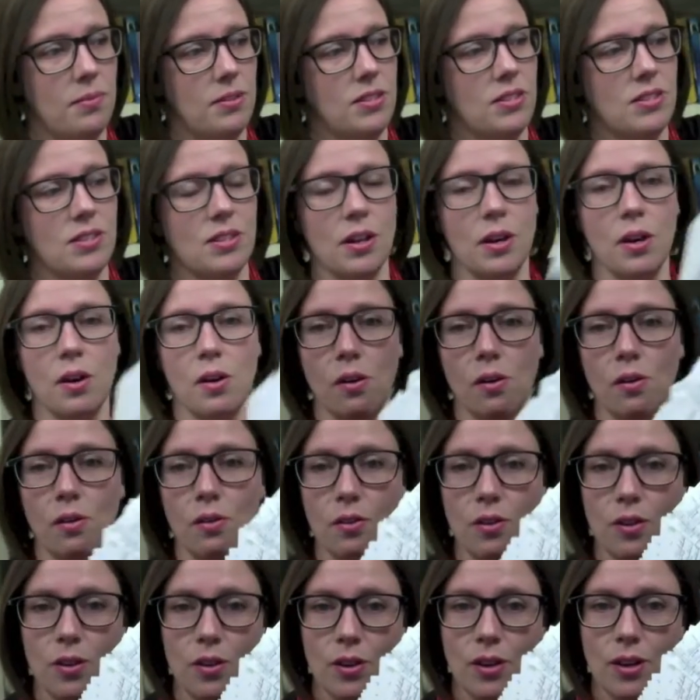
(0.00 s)

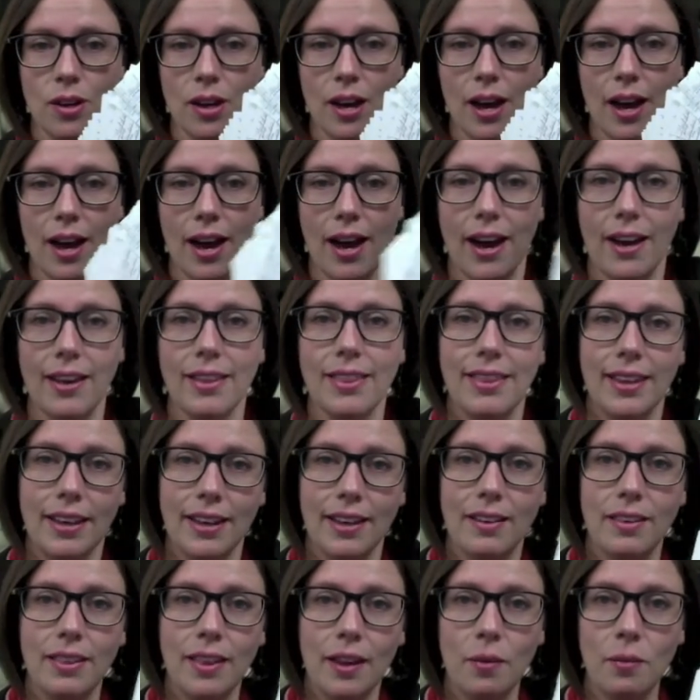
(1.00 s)
So I
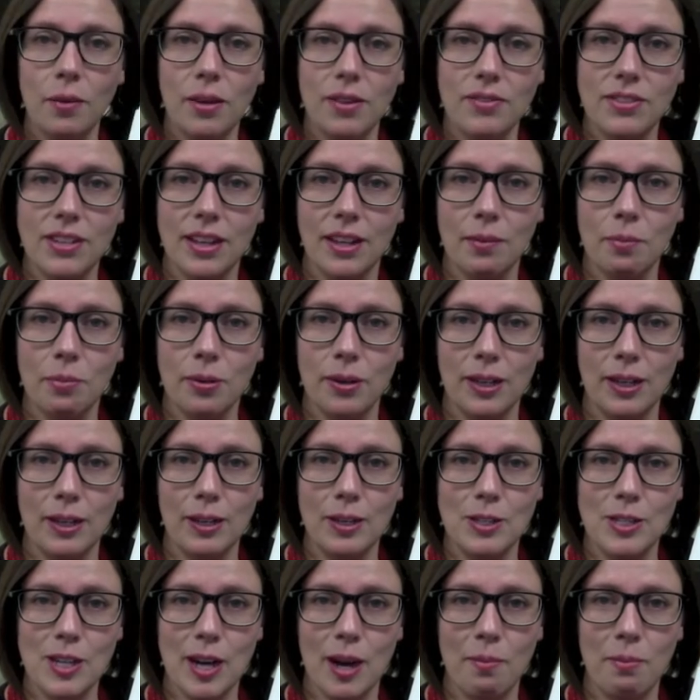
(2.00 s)
think that we've done a pretty
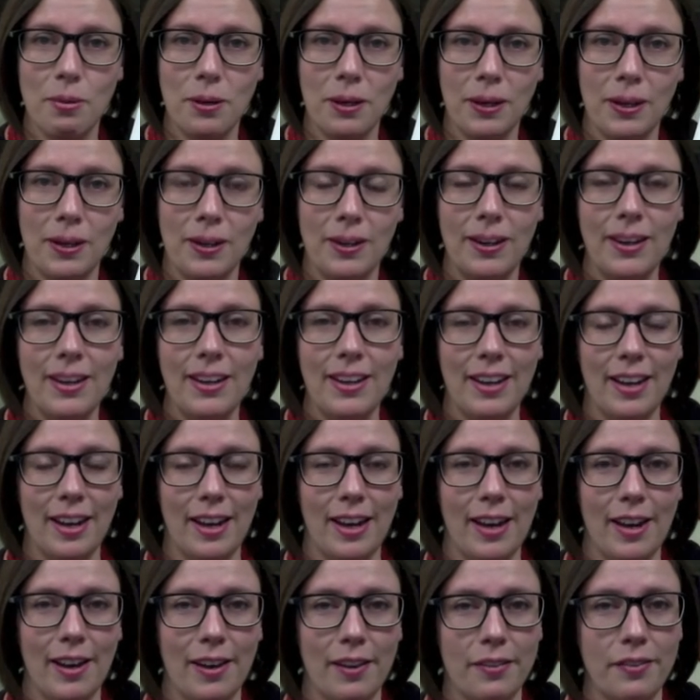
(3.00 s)
good job here
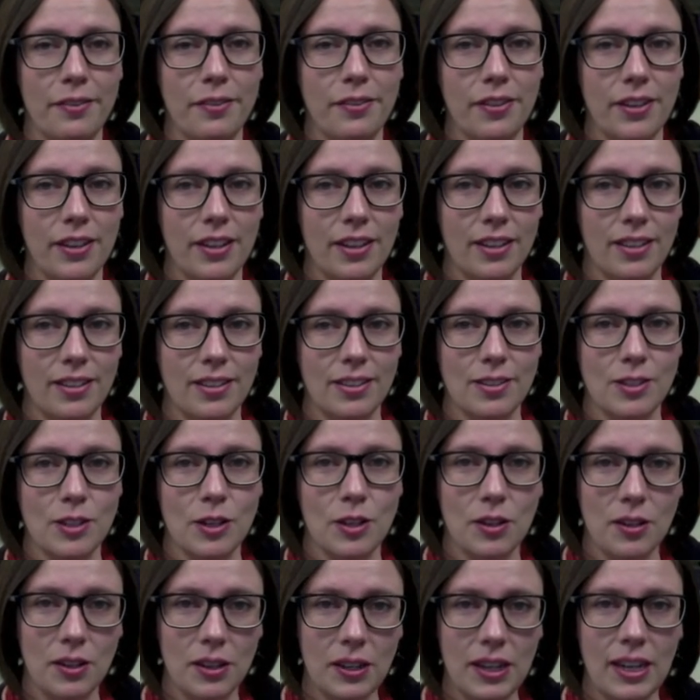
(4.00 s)
of
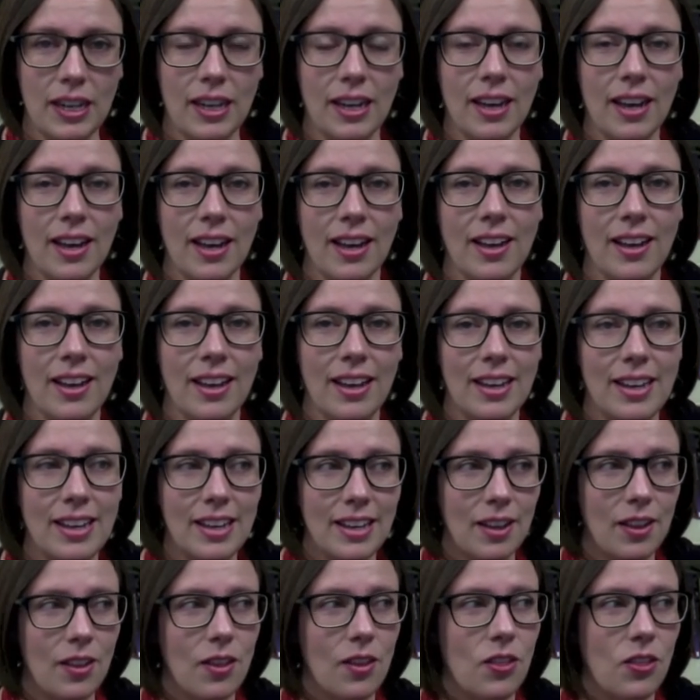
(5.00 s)
turning
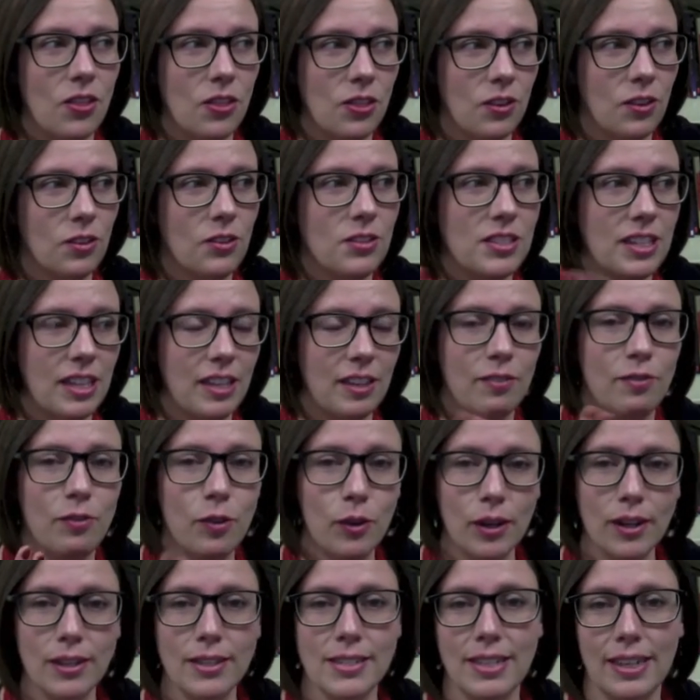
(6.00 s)
13,
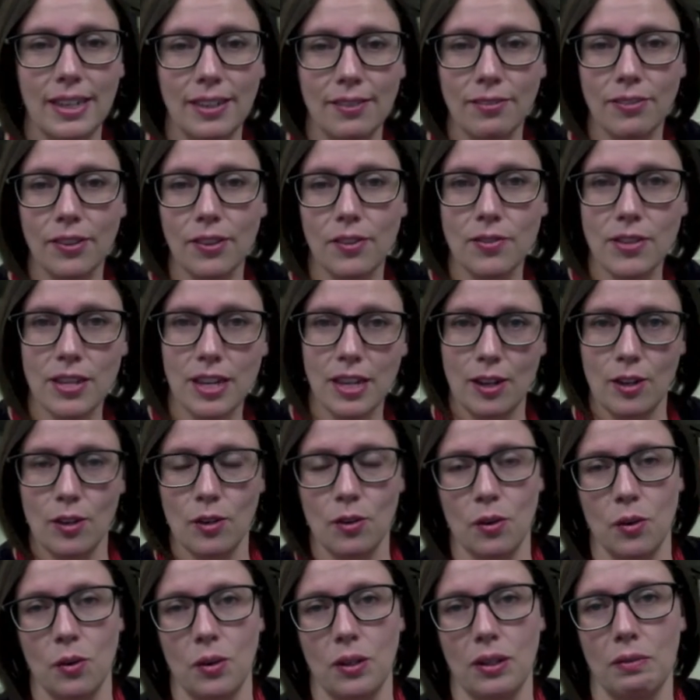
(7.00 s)
14,
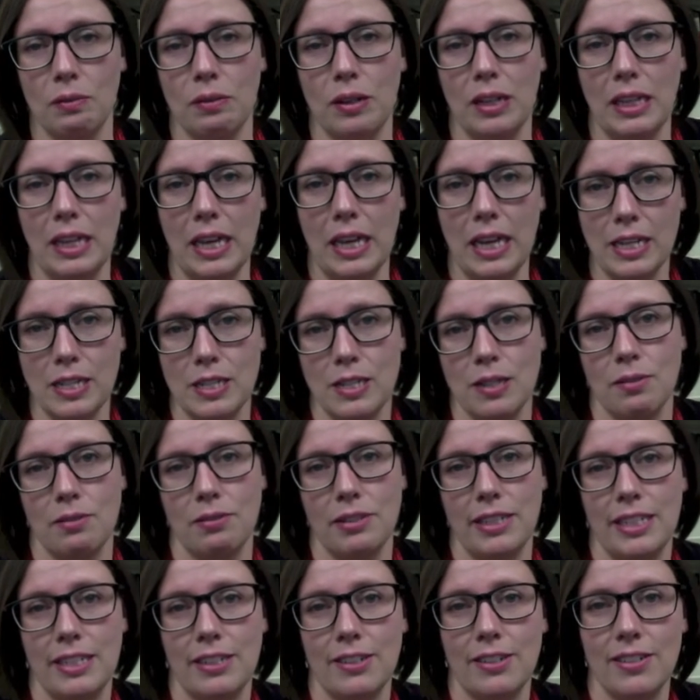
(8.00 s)
15-year-old reluctant
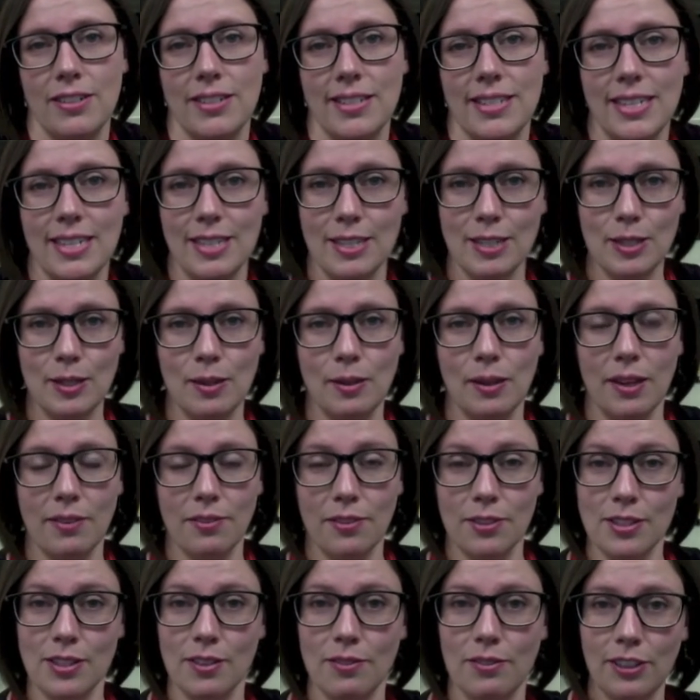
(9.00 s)
readers into
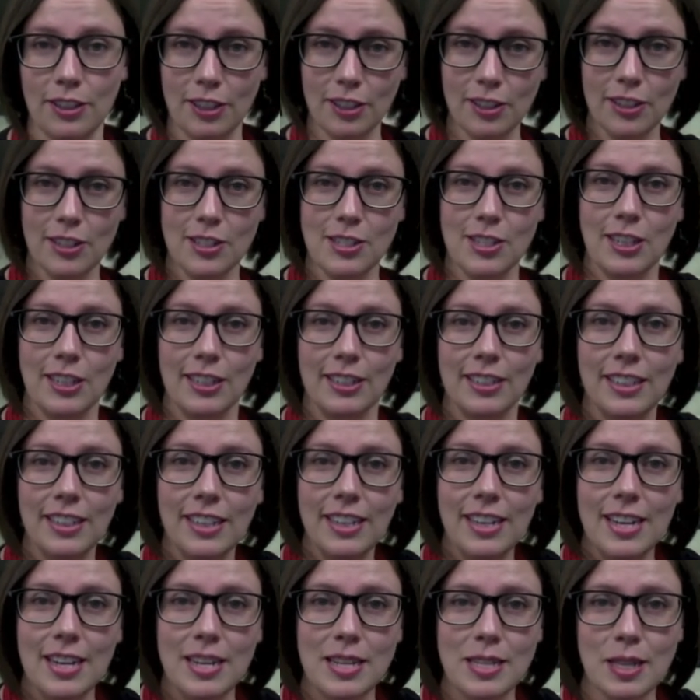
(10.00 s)
lovers of literature.
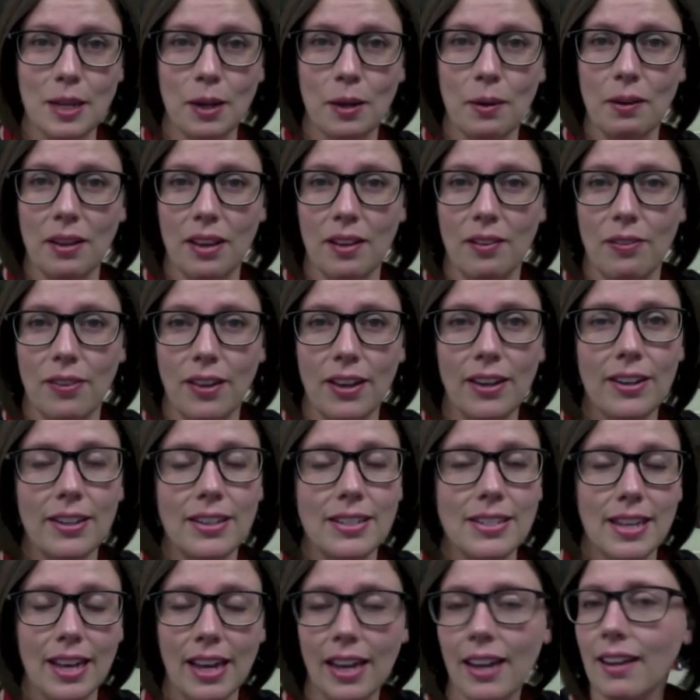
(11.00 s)
So if there
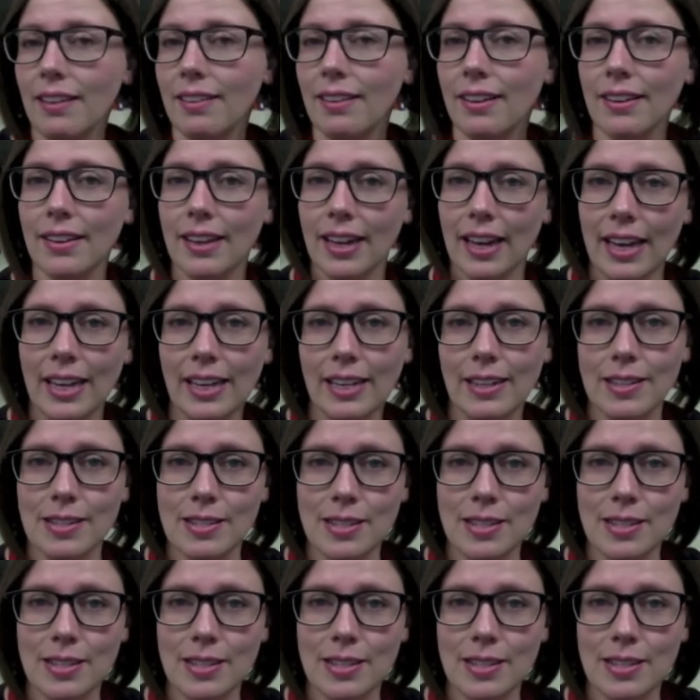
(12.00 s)
is anything that I can